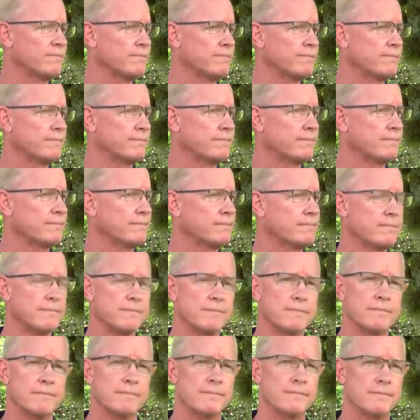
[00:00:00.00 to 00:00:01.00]
So when he
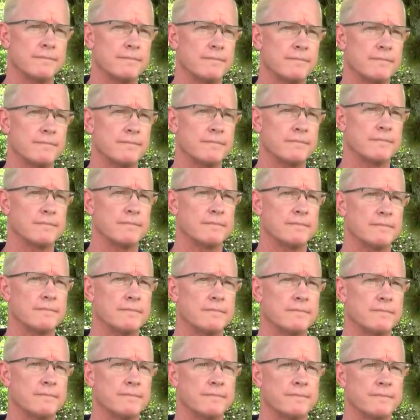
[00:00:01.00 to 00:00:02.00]
went under, did it appear
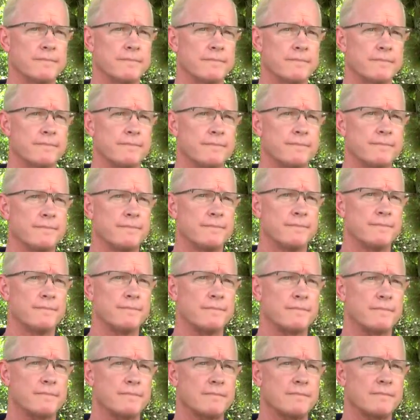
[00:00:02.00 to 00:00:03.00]
like he was
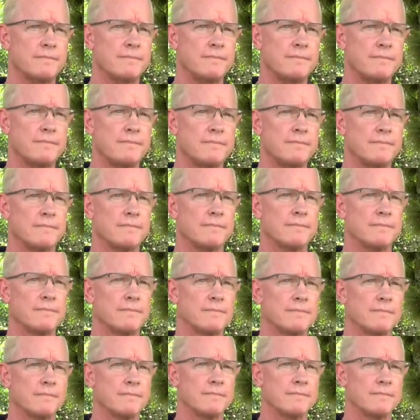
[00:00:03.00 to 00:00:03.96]
going swimming or like